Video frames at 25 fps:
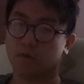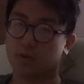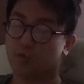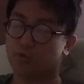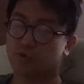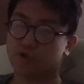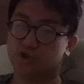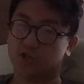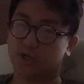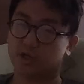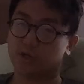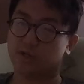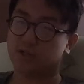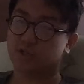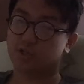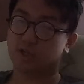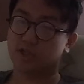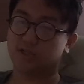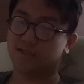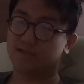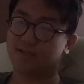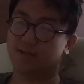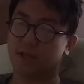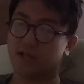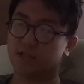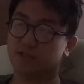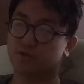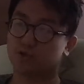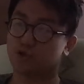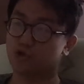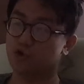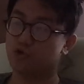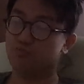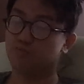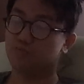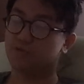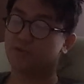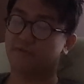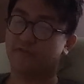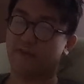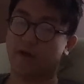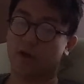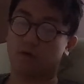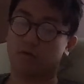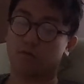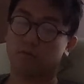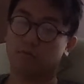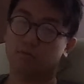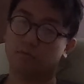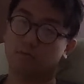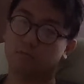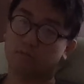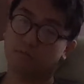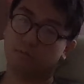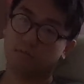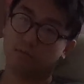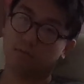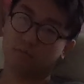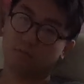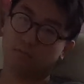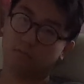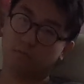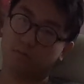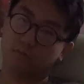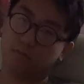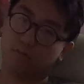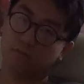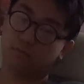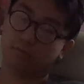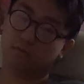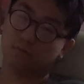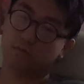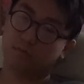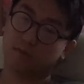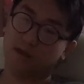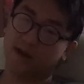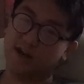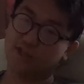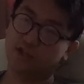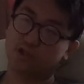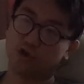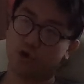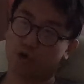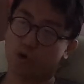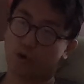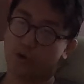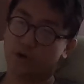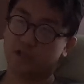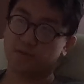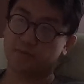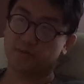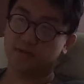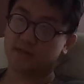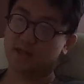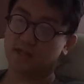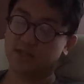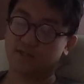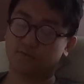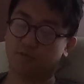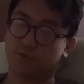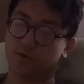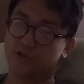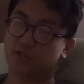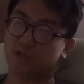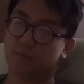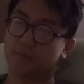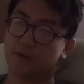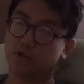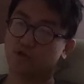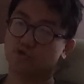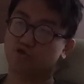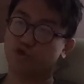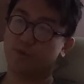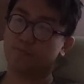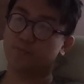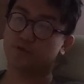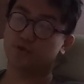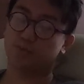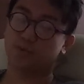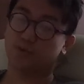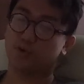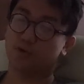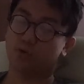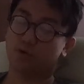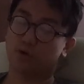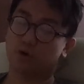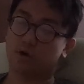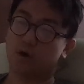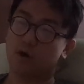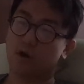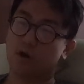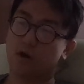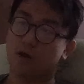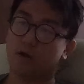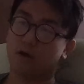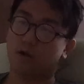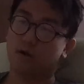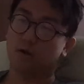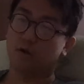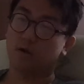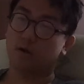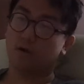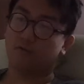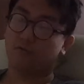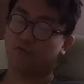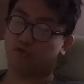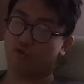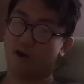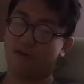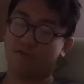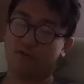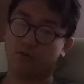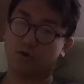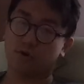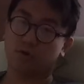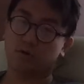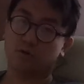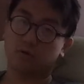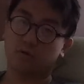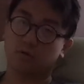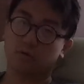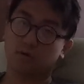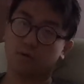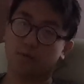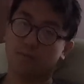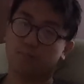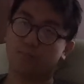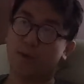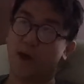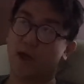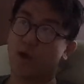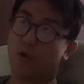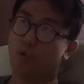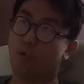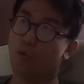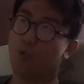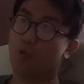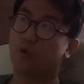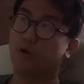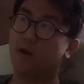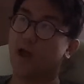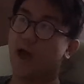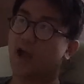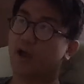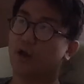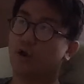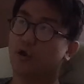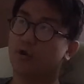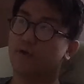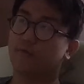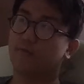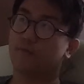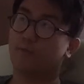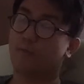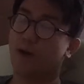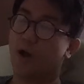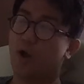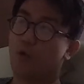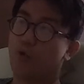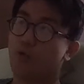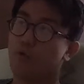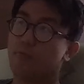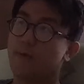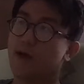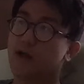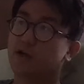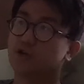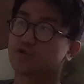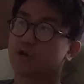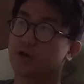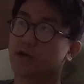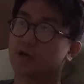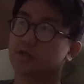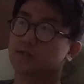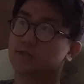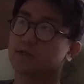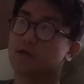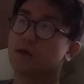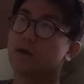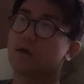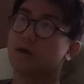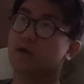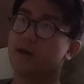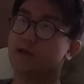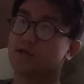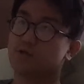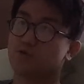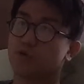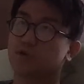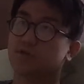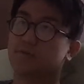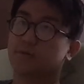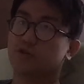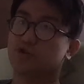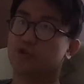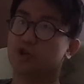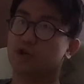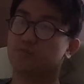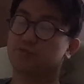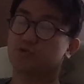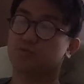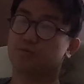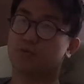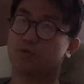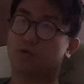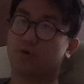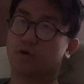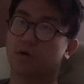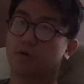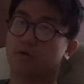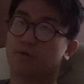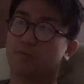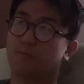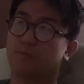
Oh shit. It's, it's, it's doomed to fail. And he's not going to be successful. He's going to be a dream entrepreneur forever. By all likelihood, by all metrics, he's going to be a dream entrepreneur.